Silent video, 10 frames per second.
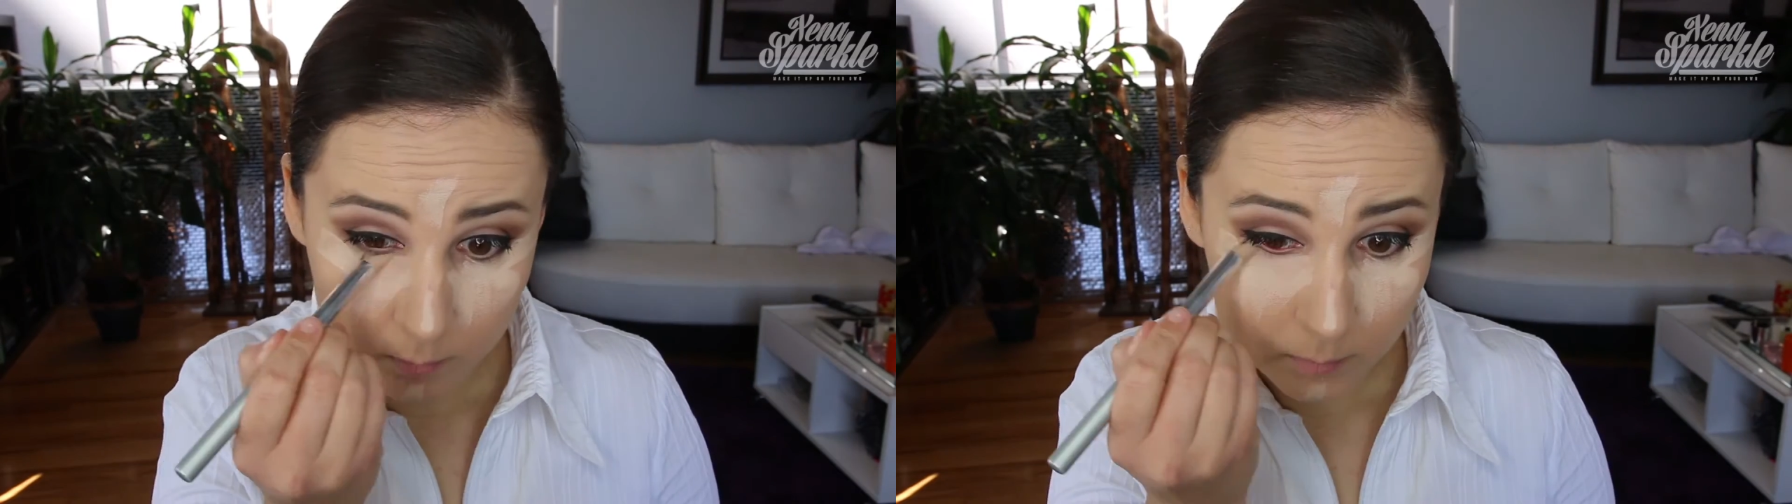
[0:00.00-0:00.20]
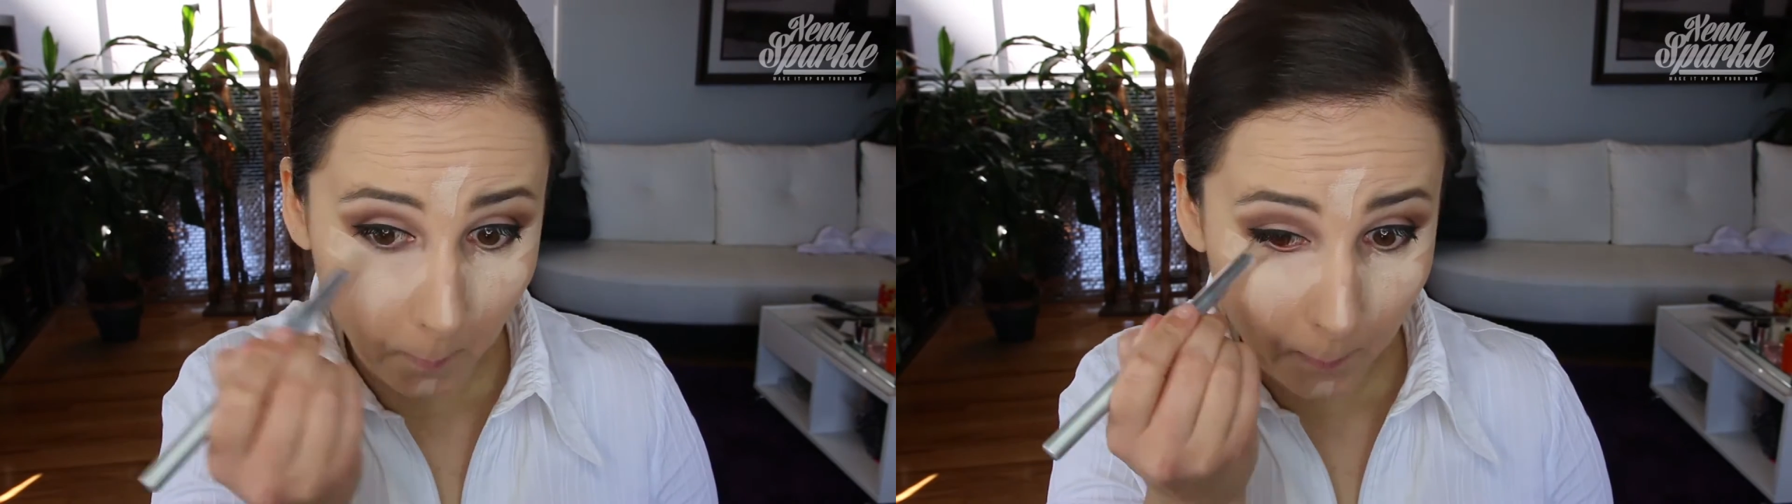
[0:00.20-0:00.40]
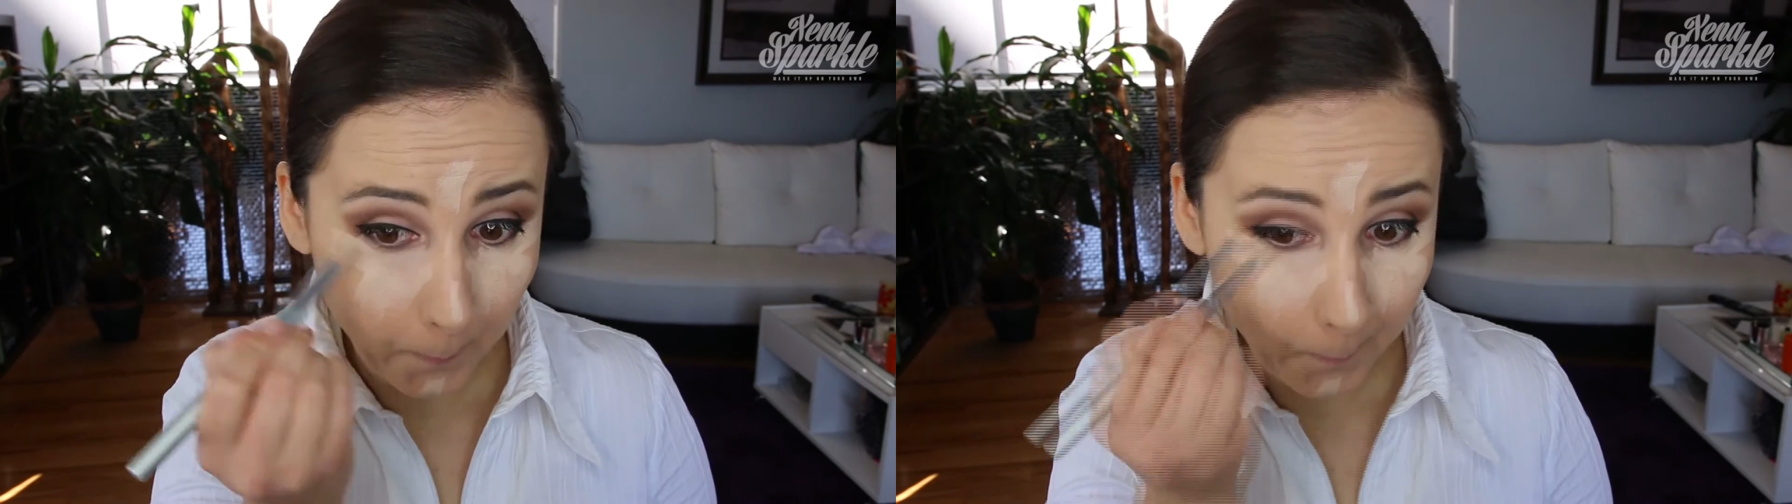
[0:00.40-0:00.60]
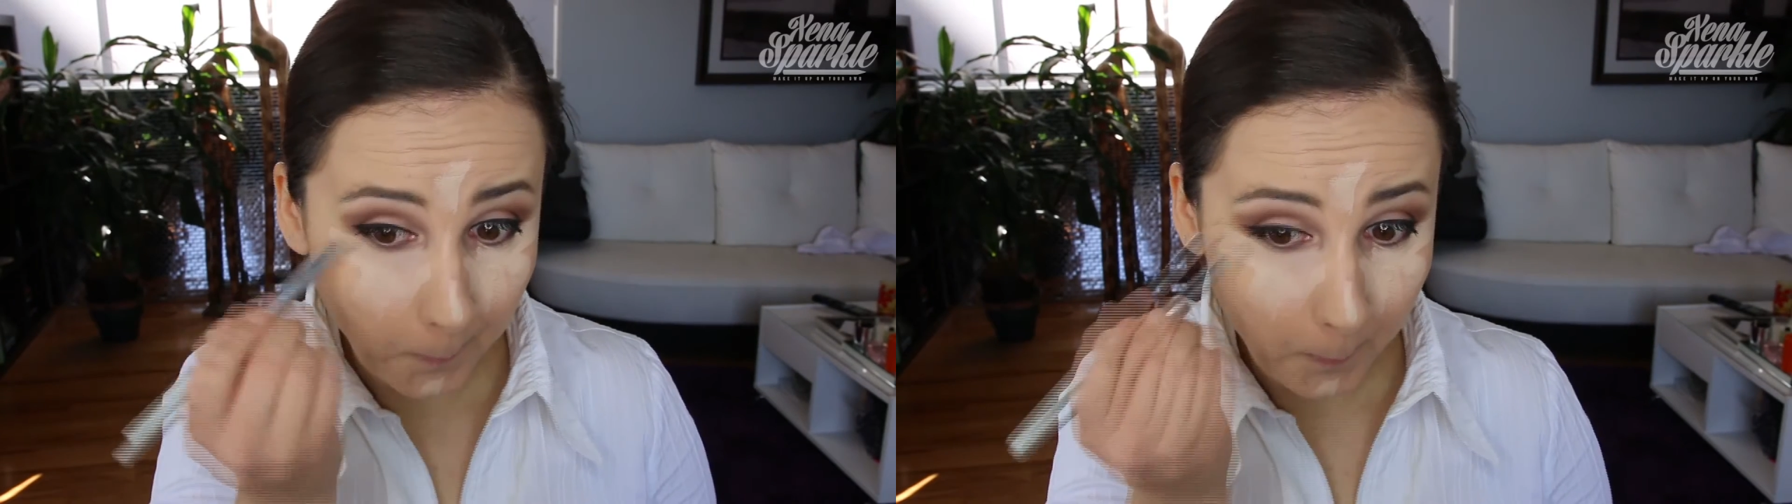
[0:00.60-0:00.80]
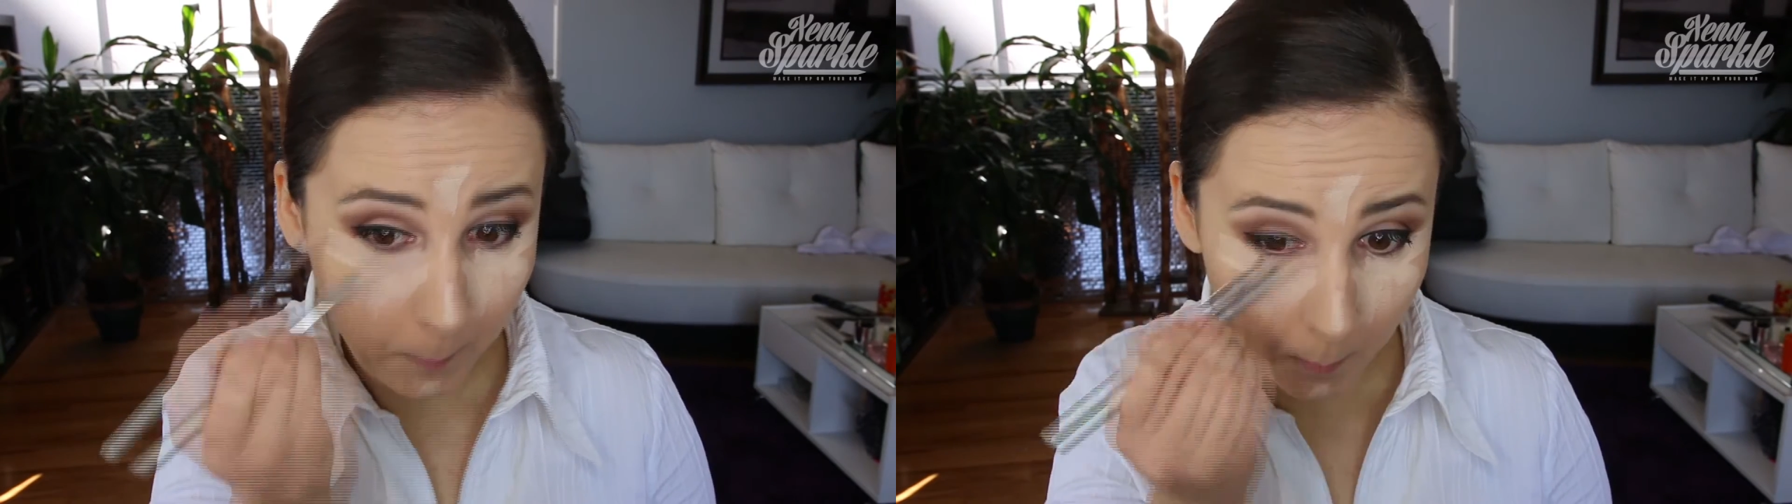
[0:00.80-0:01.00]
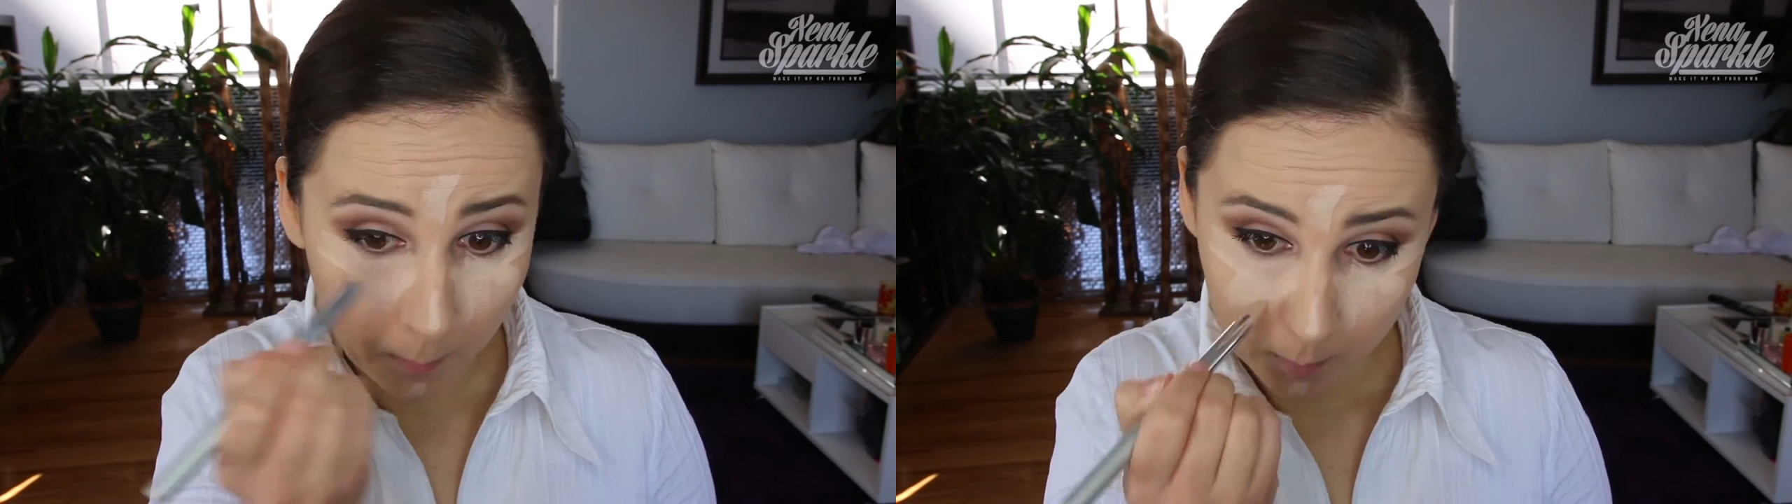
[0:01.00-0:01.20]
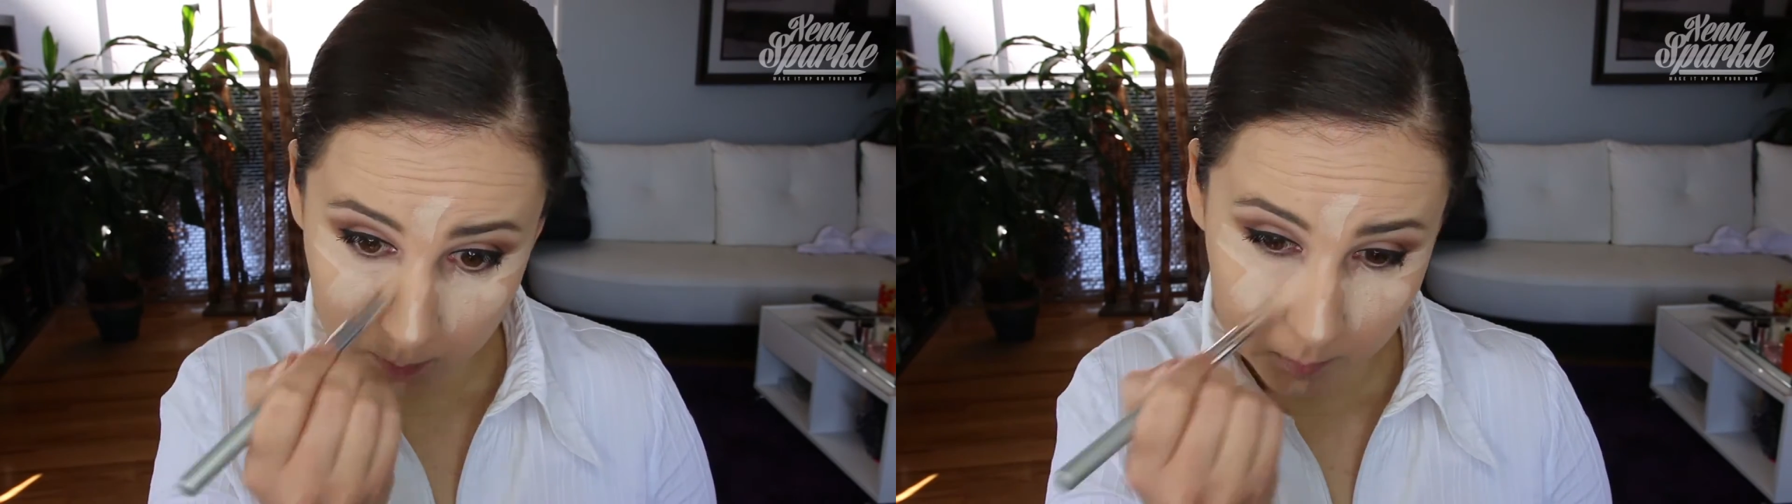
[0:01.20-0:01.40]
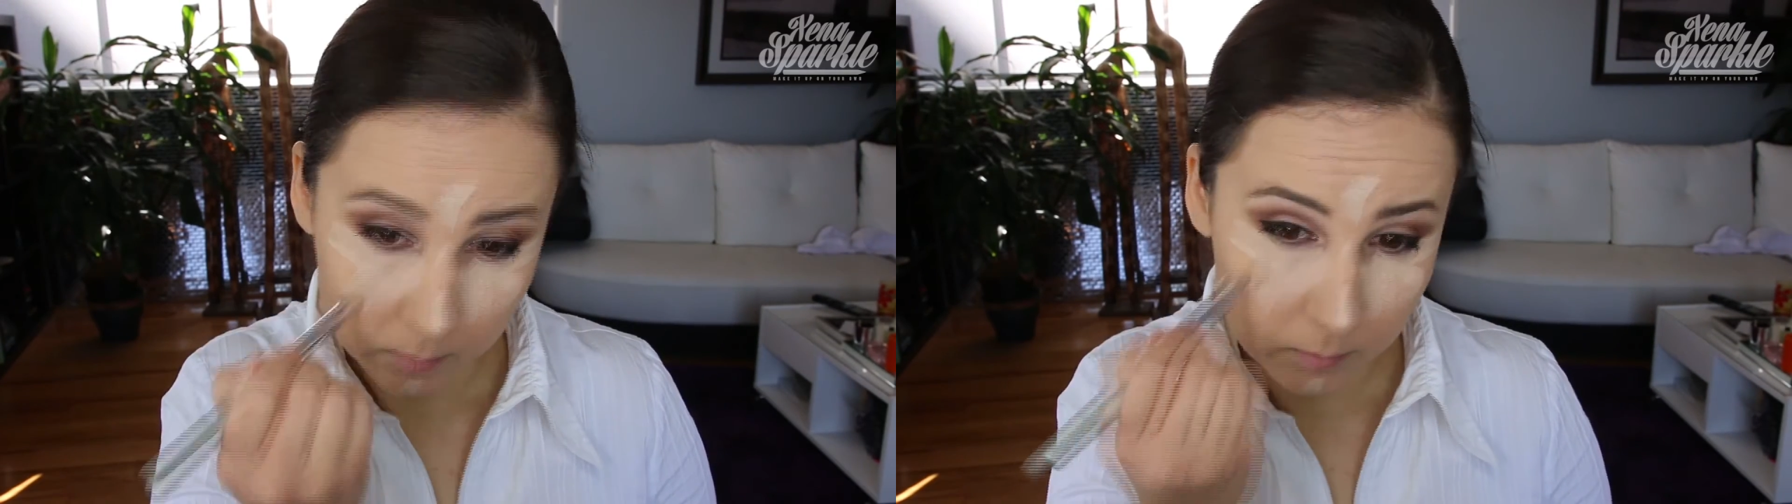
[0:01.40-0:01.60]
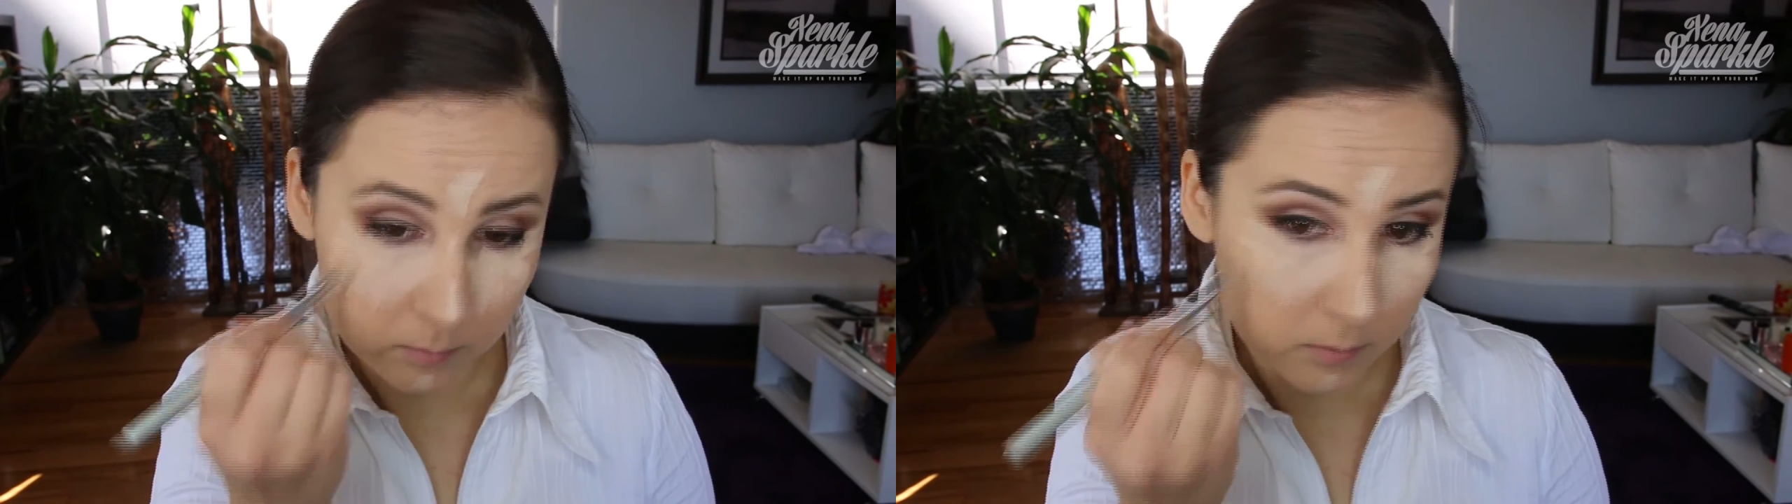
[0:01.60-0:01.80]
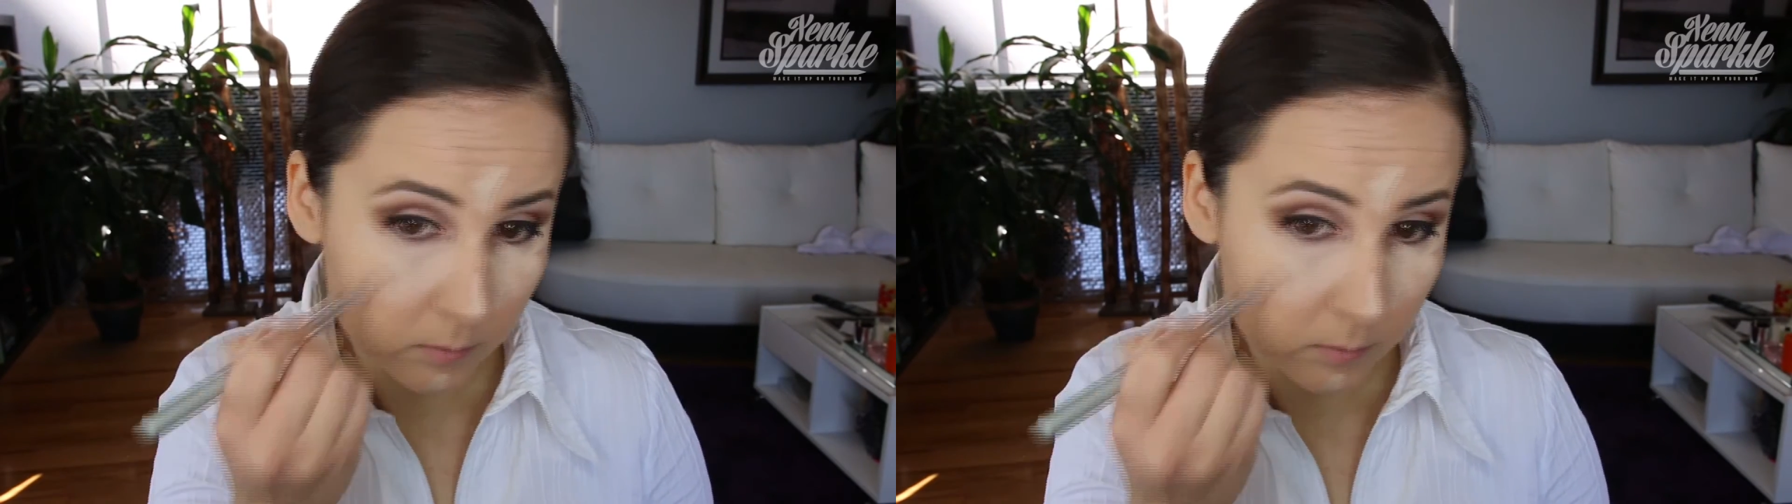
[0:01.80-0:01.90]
and of course I'm adding that